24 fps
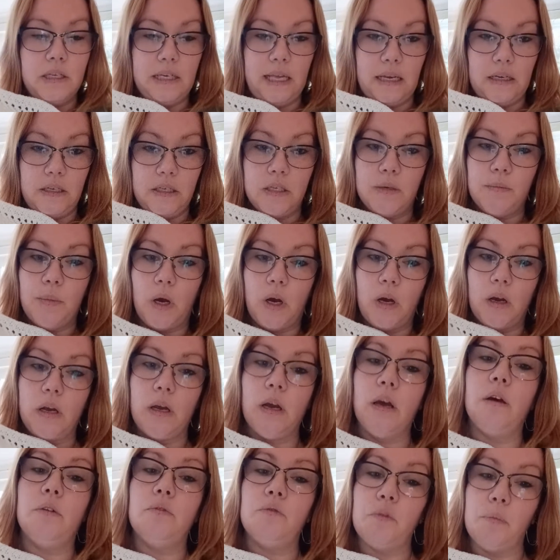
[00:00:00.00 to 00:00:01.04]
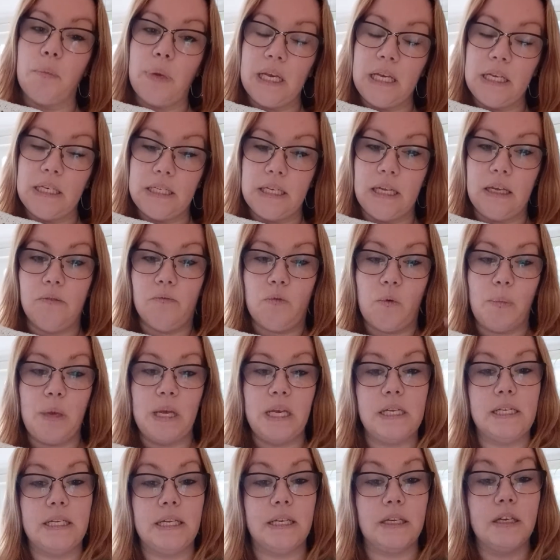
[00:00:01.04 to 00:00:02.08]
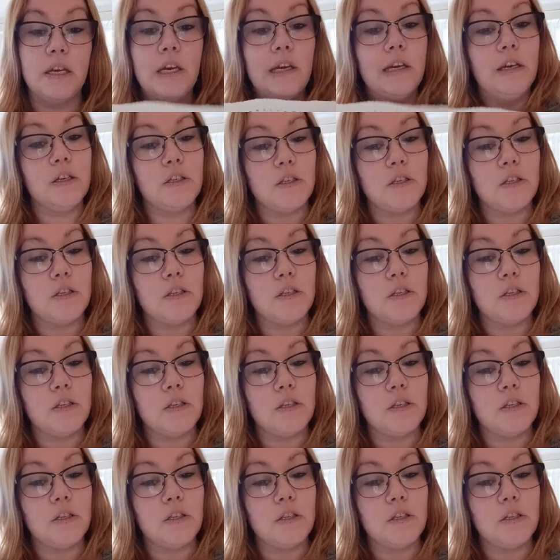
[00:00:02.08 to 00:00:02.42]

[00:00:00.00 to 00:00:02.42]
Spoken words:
get to your marker, repeat it and repeat it.